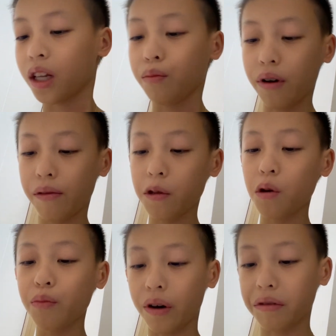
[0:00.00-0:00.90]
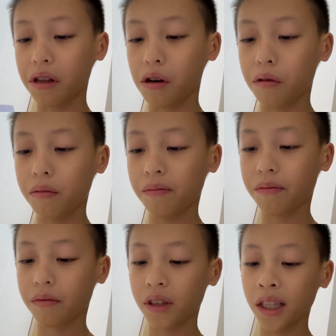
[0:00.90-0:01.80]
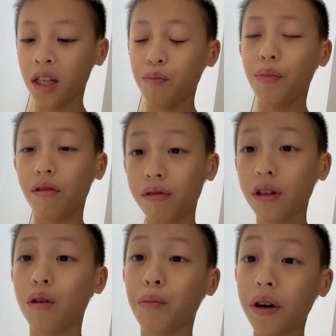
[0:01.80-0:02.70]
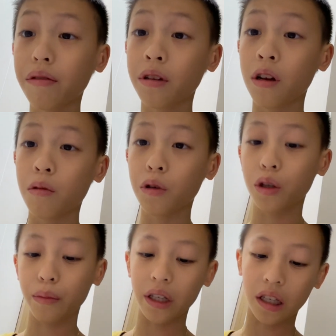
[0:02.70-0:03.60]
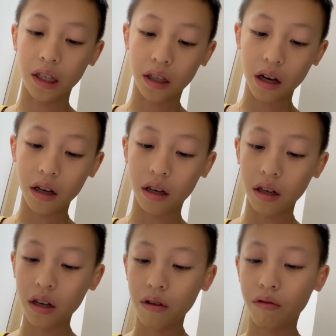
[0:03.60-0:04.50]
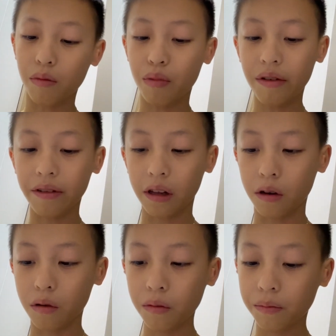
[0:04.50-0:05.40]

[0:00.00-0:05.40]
Buffalo, buffalo, buffalo, buffalo, which means duck from buffalo.